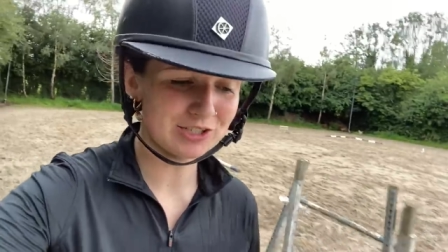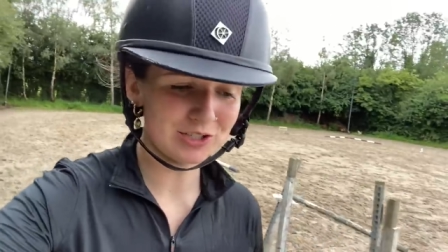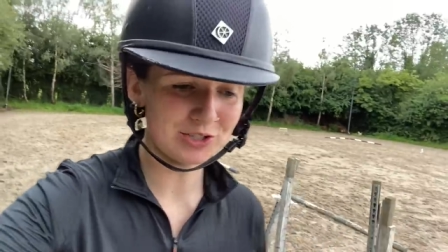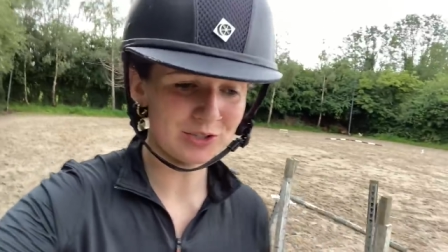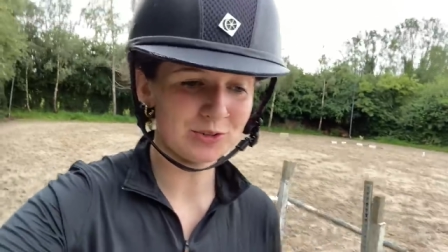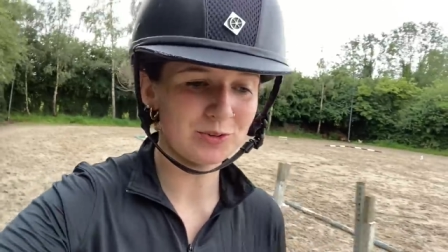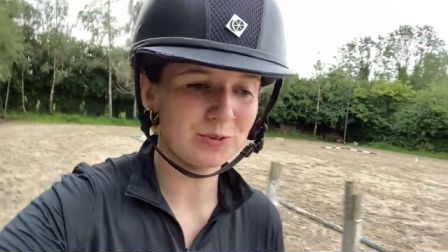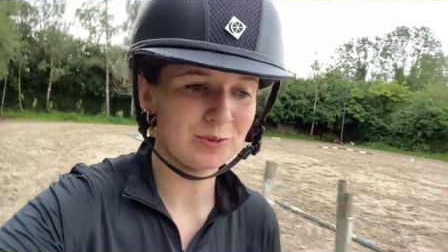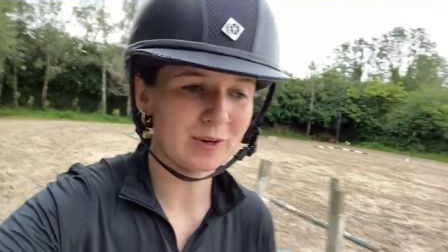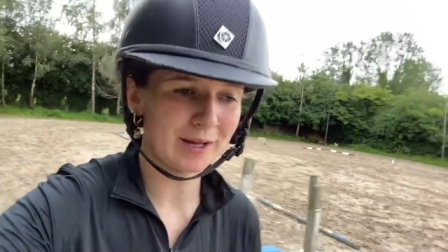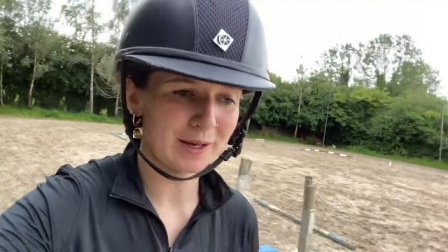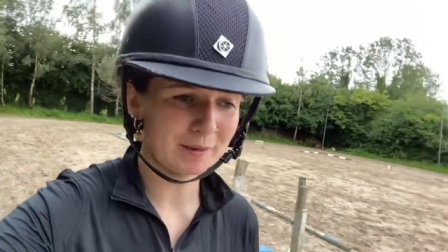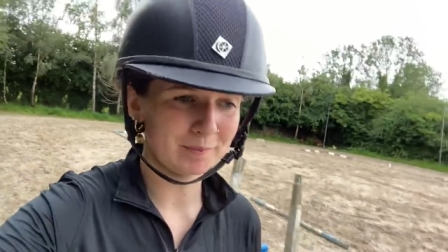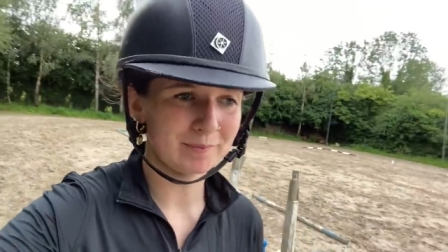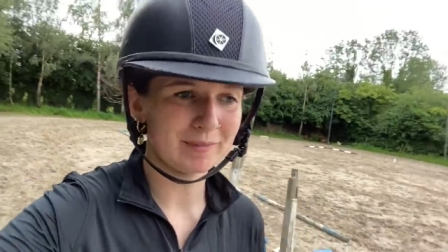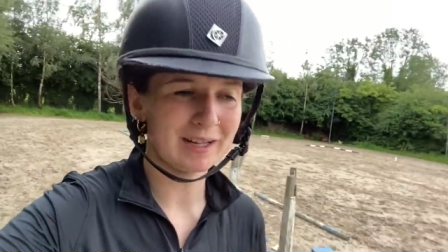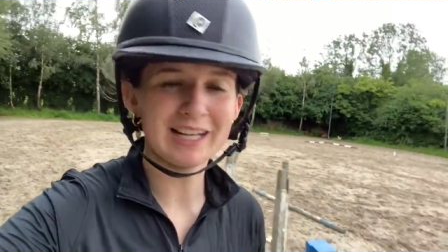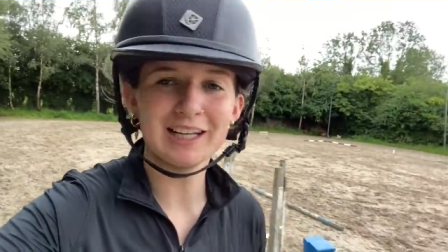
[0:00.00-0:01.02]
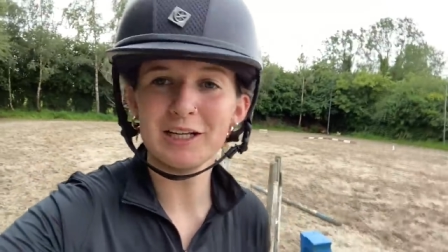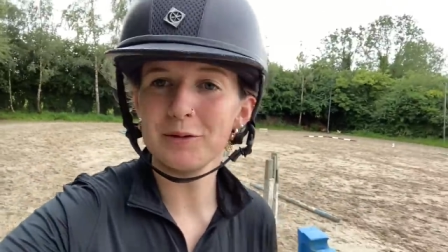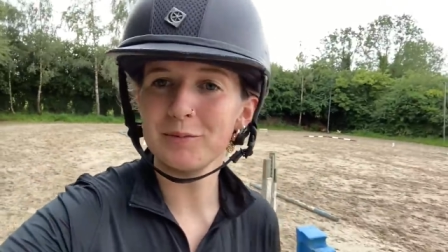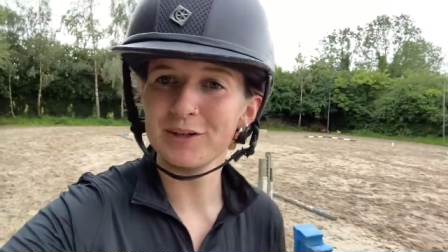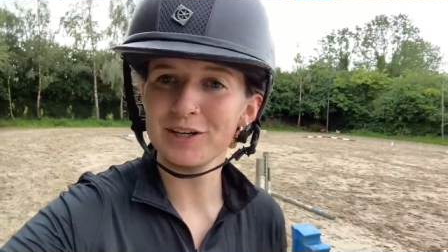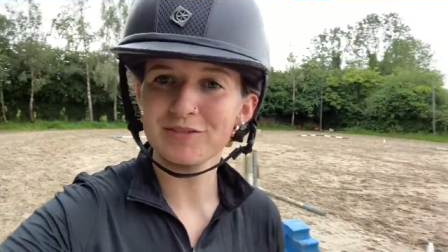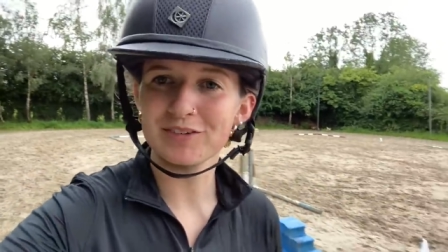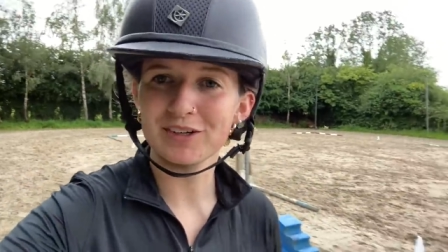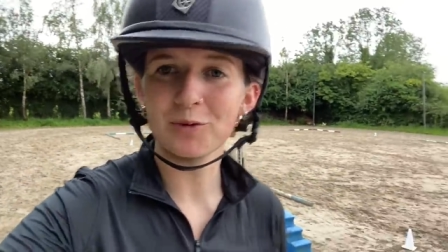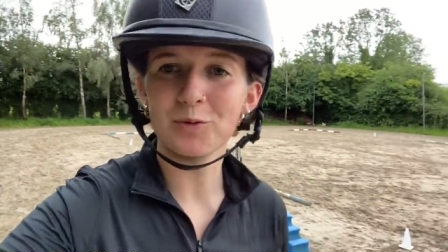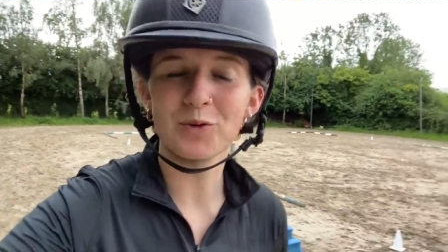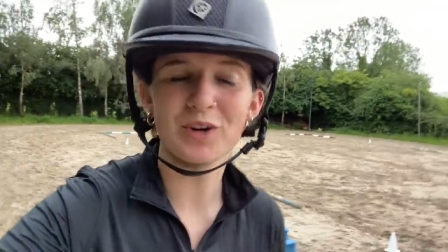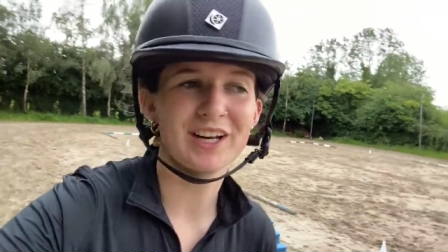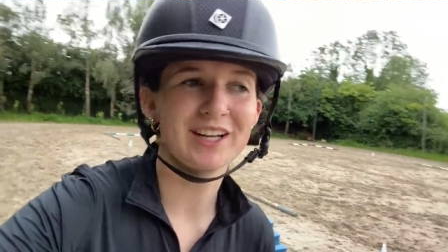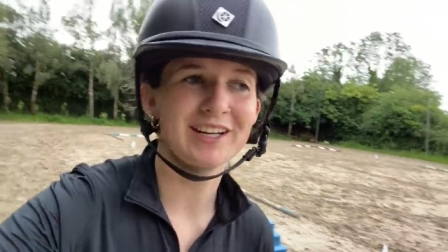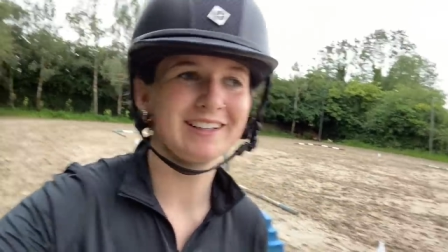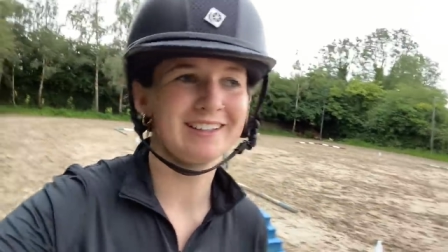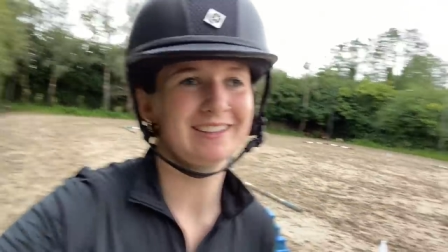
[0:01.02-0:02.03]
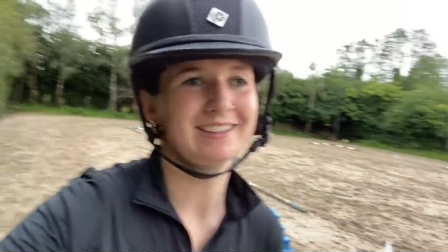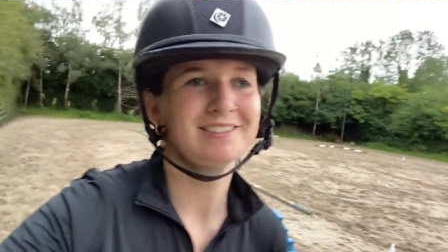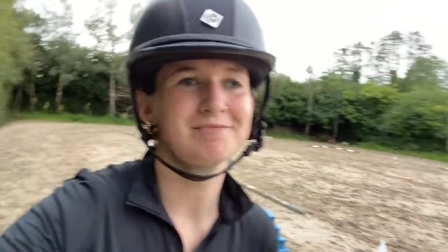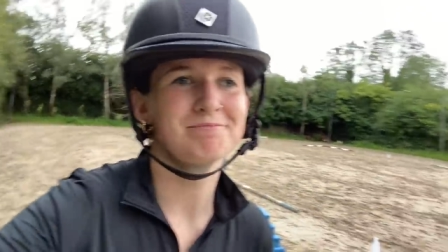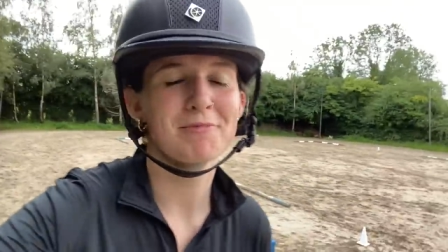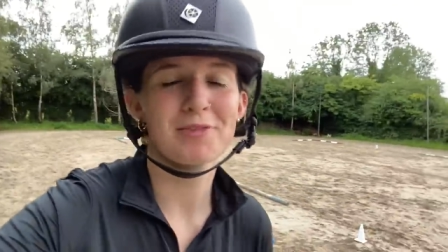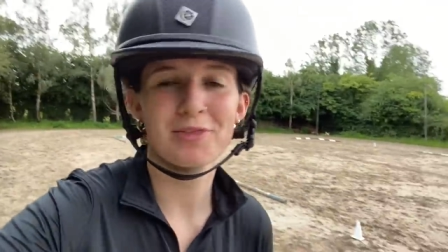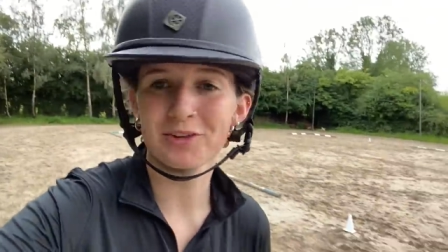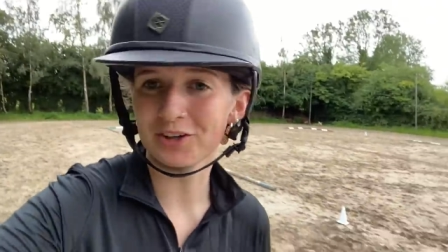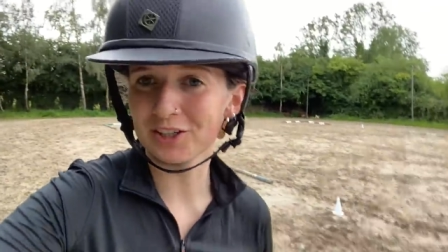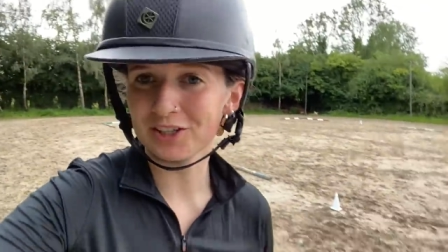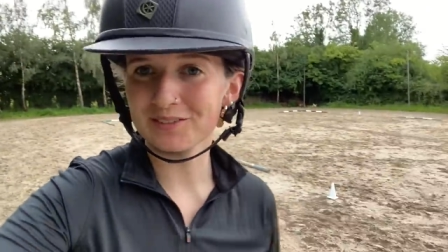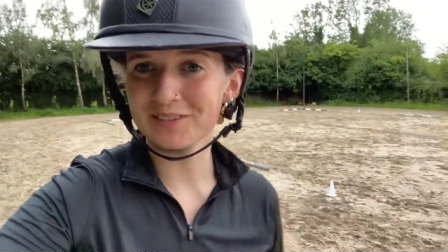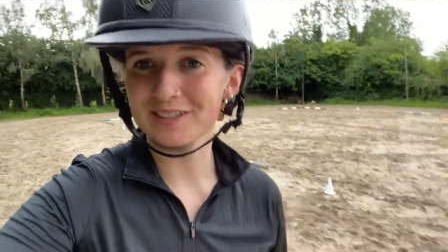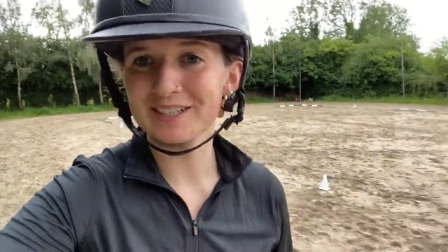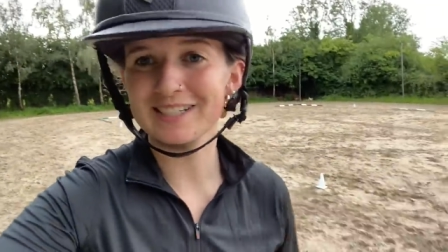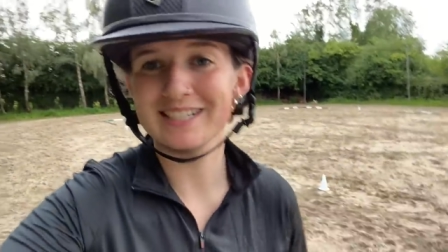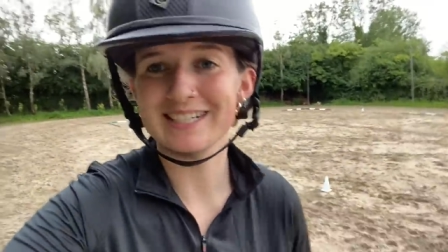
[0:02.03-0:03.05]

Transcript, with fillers: do a little bit of a what I thought of it